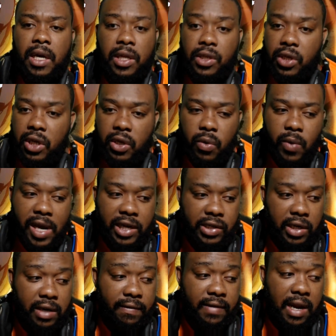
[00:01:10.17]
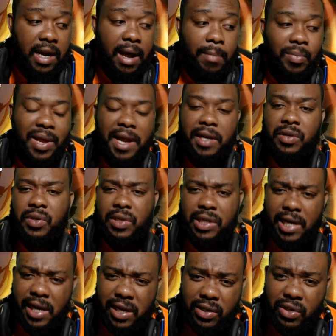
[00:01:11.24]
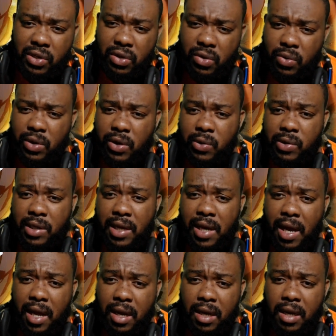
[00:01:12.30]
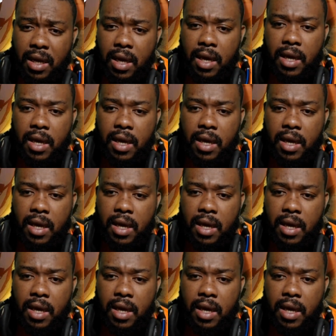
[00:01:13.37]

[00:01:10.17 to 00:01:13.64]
continuation if they're not planning to change studios again.